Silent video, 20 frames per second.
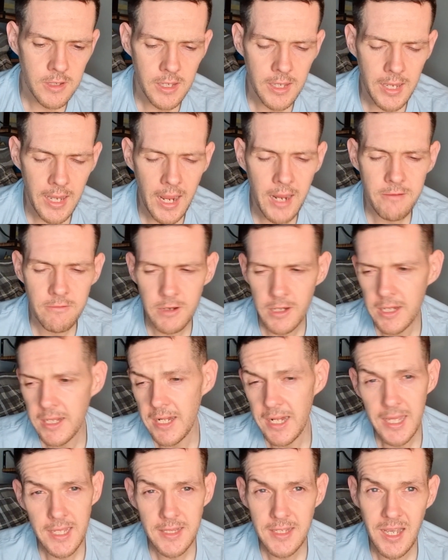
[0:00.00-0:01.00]
I really
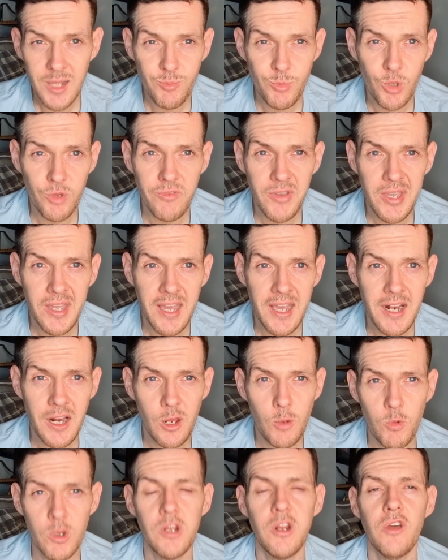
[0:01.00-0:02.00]
like that movie, and I
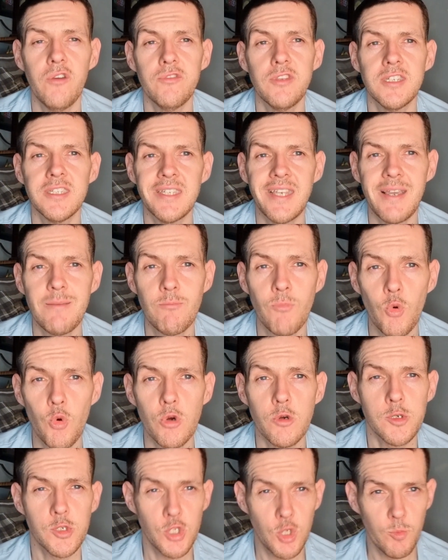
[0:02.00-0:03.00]
would love to see
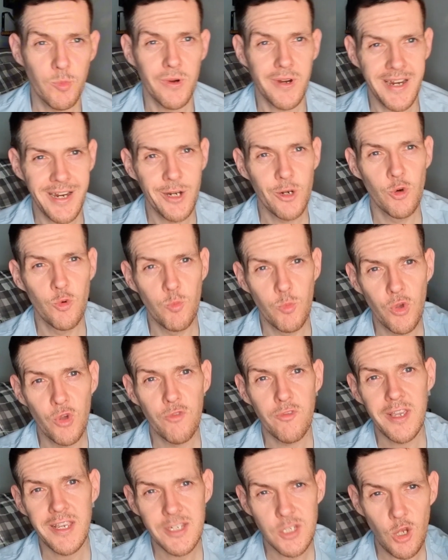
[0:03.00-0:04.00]
more superhero
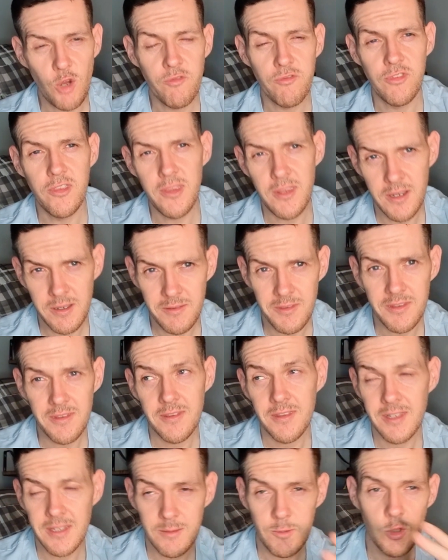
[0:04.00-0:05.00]
movies of the
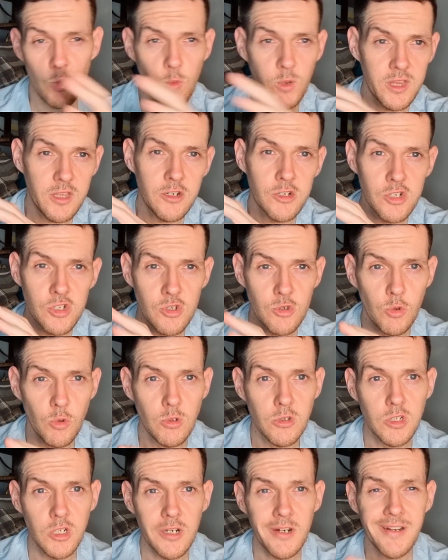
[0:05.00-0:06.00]
the Winter
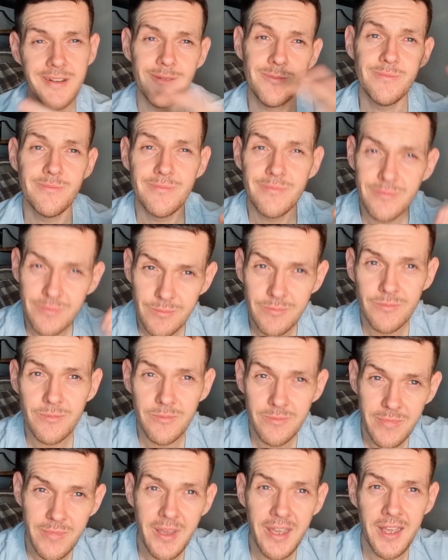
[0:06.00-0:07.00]
Soldier
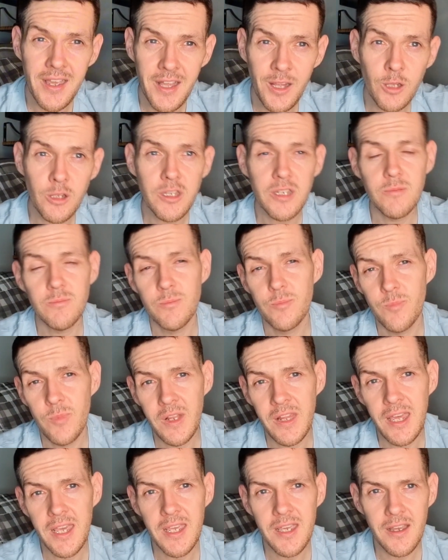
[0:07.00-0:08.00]
ilk.
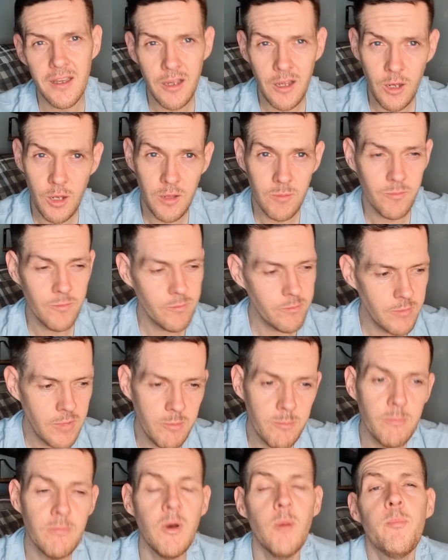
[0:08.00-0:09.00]
Like,
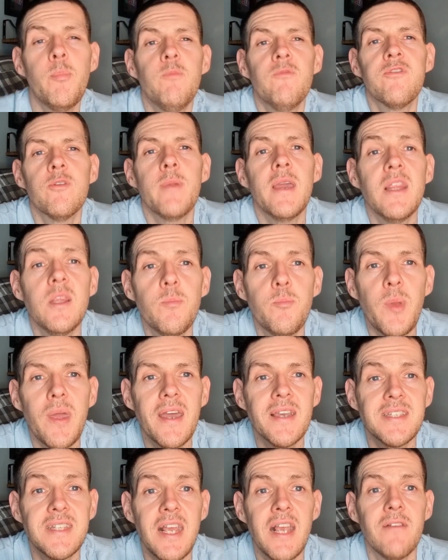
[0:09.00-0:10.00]
for me, the
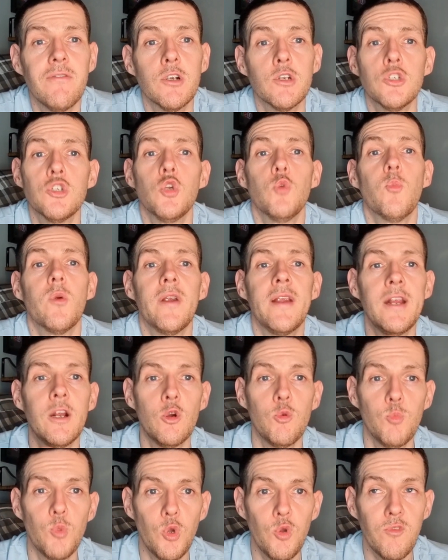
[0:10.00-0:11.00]
best ever
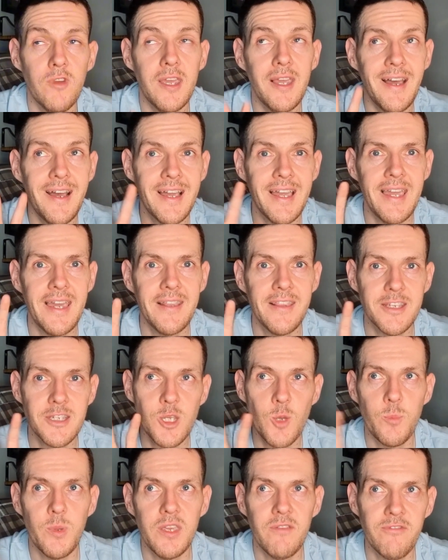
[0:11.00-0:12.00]
superhero movie, again, this
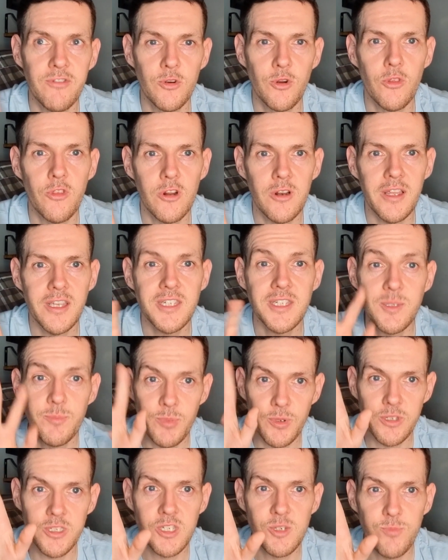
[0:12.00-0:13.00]
could be for another list,
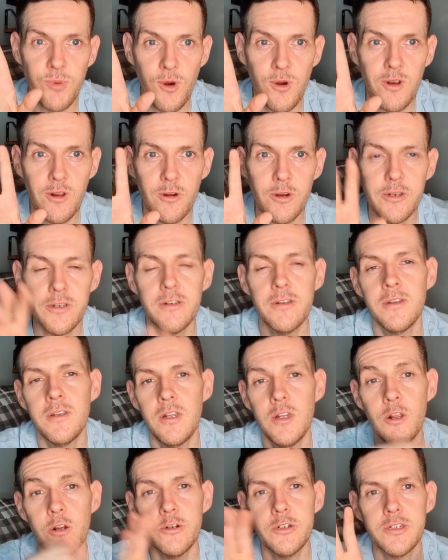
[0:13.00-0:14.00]
but it's spoiler
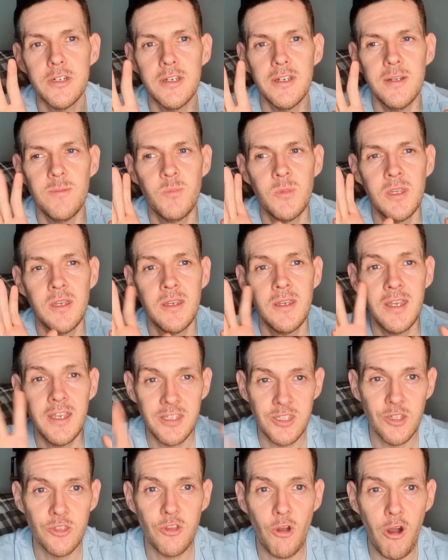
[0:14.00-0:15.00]
alert, is
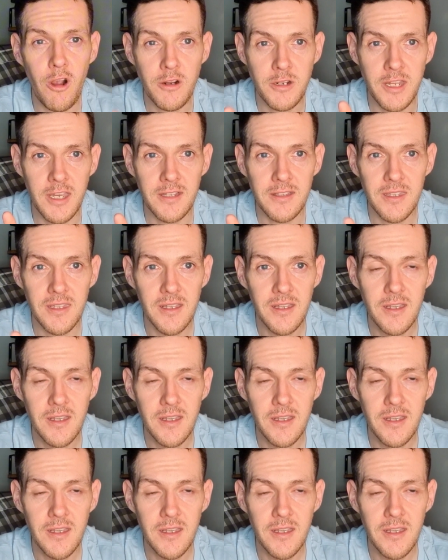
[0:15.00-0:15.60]
The Dark Knight.